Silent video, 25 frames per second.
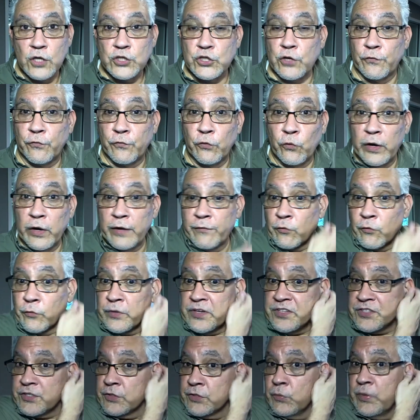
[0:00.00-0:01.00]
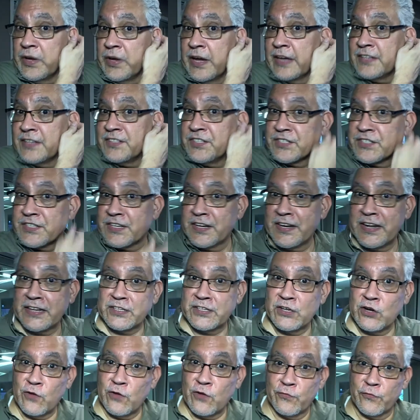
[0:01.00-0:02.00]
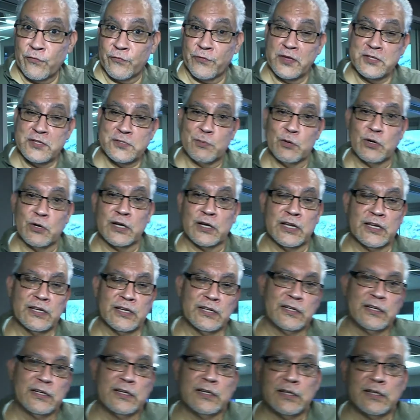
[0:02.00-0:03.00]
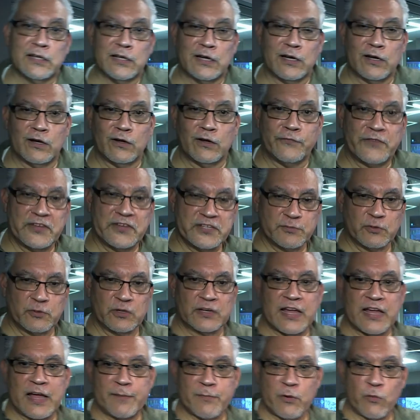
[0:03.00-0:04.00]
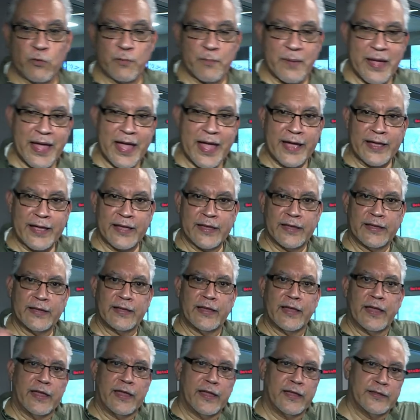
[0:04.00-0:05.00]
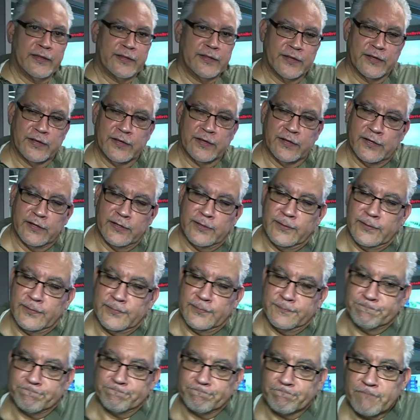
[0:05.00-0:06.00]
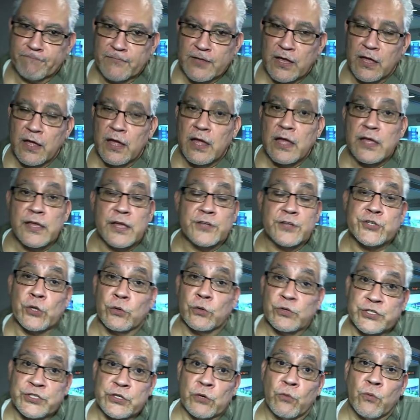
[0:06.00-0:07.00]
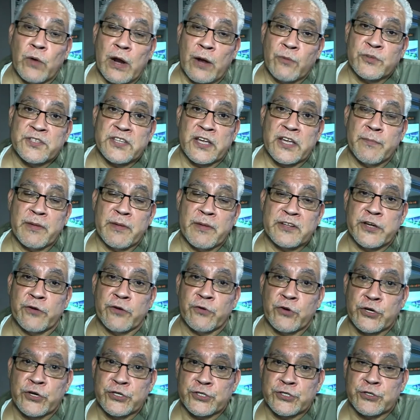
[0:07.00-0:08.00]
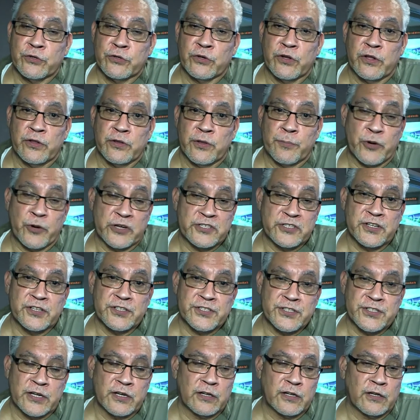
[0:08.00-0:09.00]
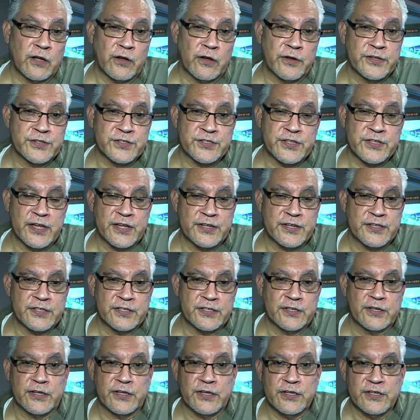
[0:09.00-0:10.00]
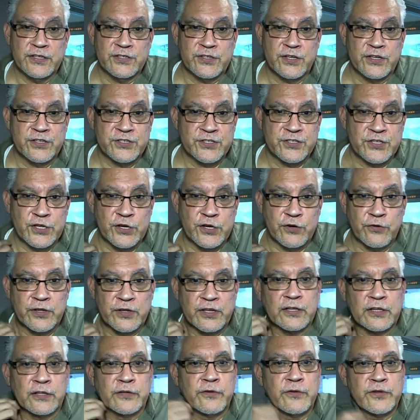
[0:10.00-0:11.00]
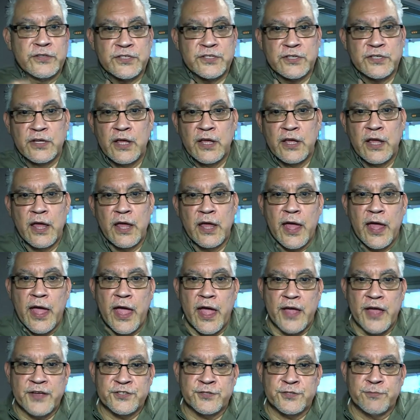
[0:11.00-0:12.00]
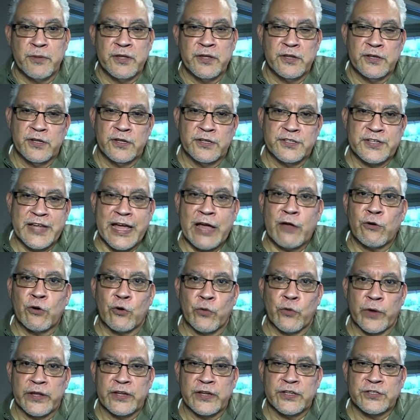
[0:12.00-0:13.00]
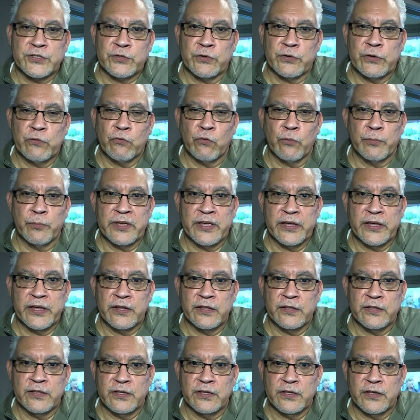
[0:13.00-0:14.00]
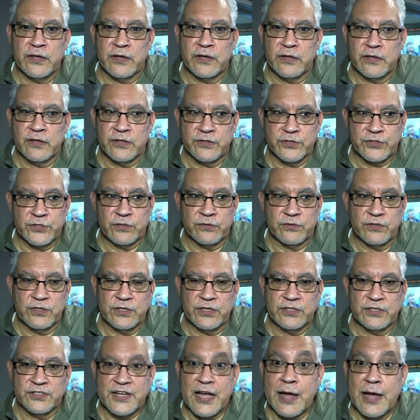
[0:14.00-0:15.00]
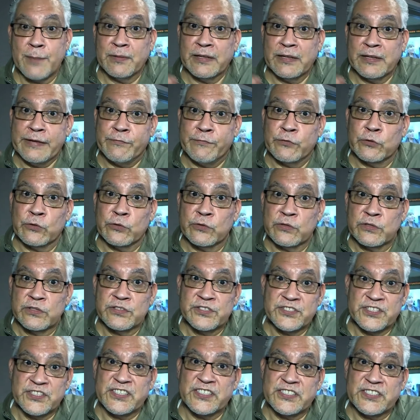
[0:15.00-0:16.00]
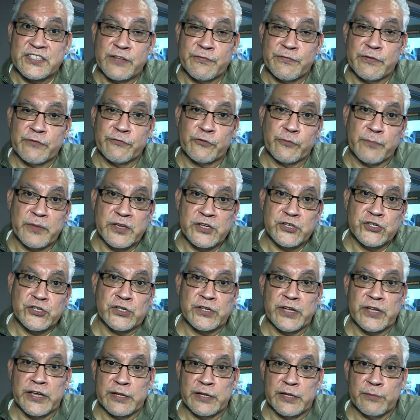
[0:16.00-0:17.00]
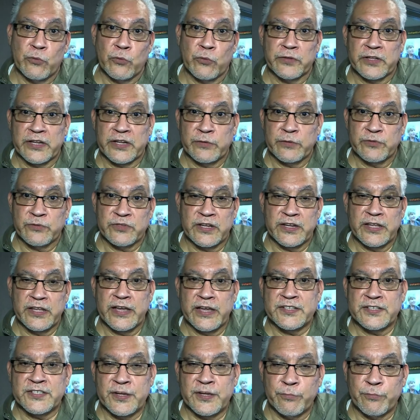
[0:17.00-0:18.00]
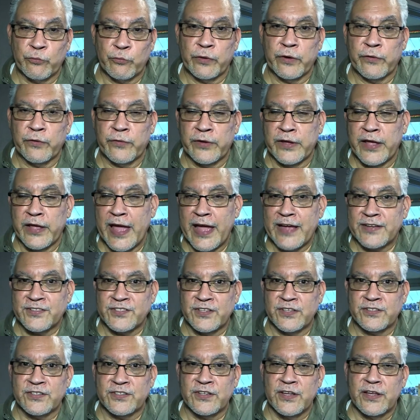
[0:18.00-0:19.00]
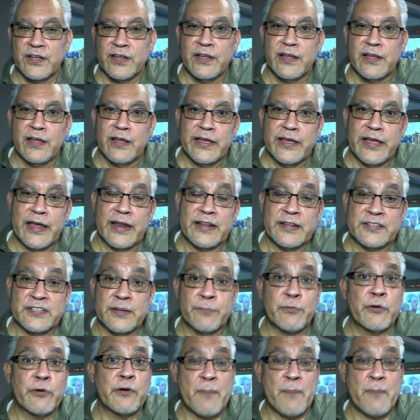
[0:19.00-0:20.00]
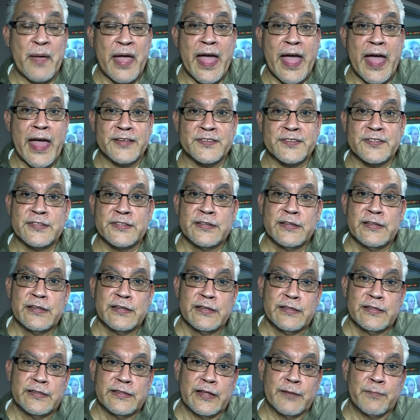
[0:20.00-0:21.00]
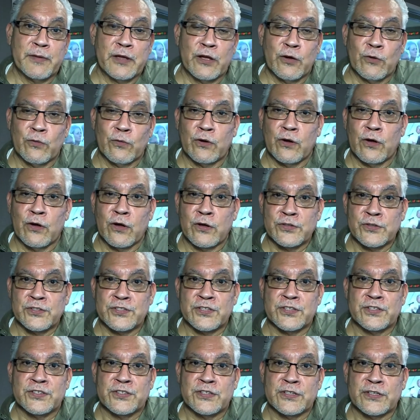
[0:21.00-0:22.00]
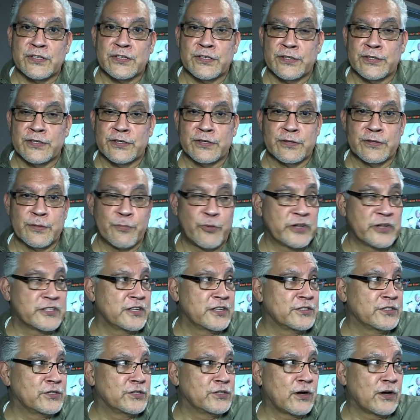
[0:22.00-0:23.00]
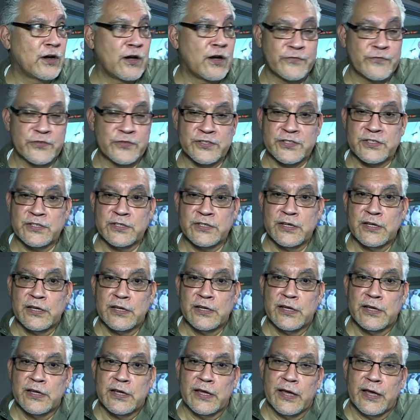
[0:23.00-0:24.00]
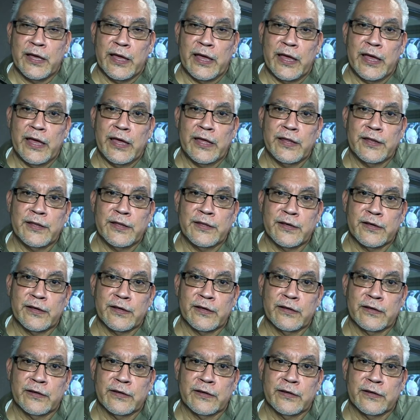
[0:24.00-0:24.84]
So for whatever reason, we got disconnected off of Facebook, uh, Facebook Live, but we're back. And uh, yeah, so so what I was saying about Jared Kushner, uh, the president's son-in-law, is that uh, he, his security clearance has been uh, downgraded, so he won't be getting the uh, the top level sensitive information anymore that he was getting. He had temporary access, he had a temporary pass that had been going on since the president took office, and